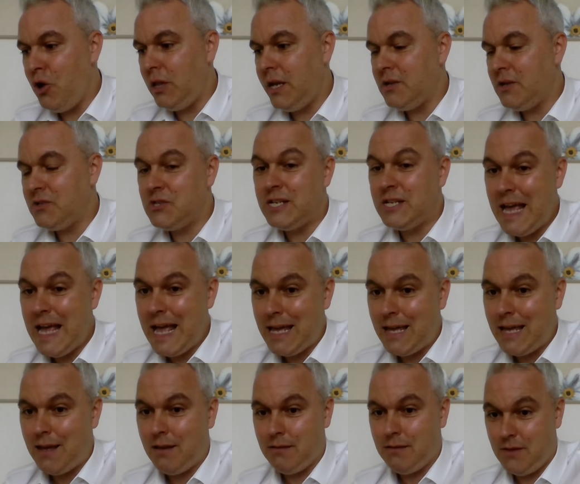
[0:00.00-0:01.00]
earlier
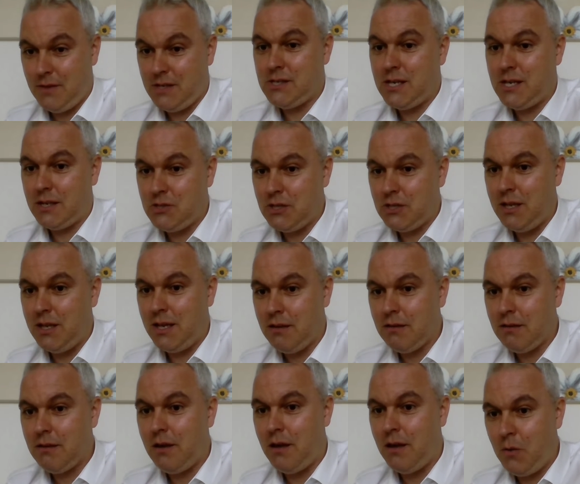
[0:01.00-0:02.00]
today, this
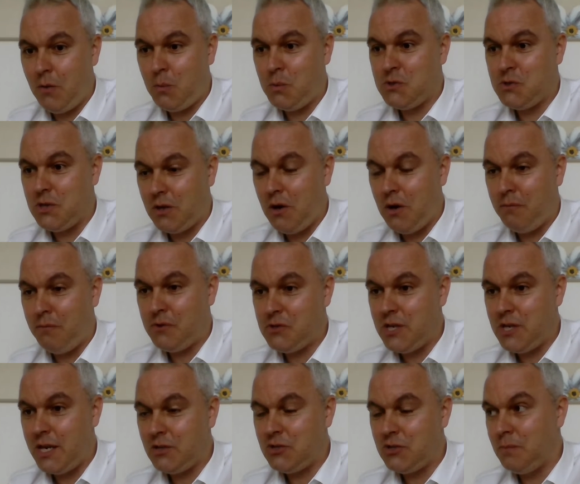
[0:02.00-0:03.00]
actually was a
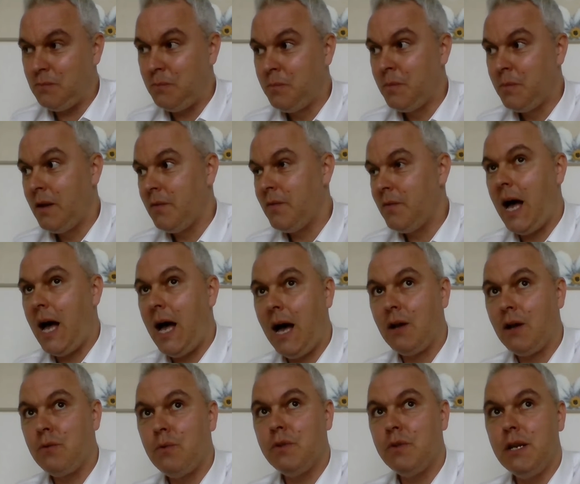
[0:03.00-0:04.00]
conversation that I
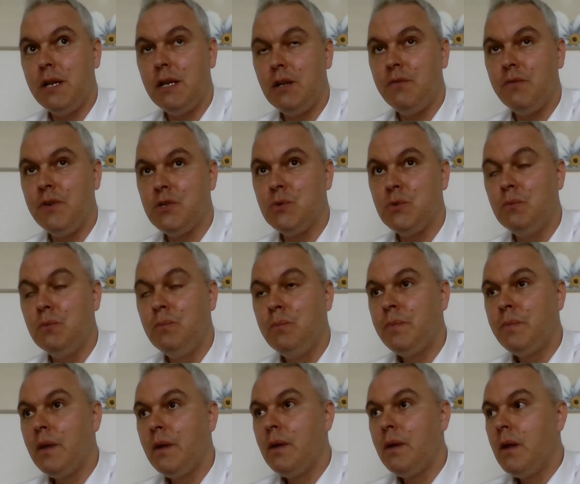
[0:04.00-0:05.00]
had with an
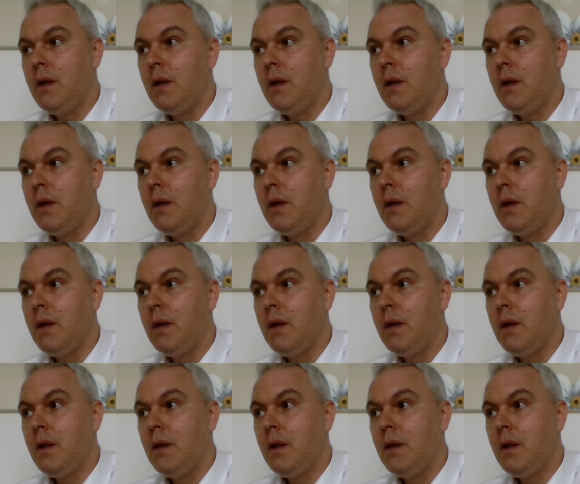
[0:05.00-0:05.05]
individual,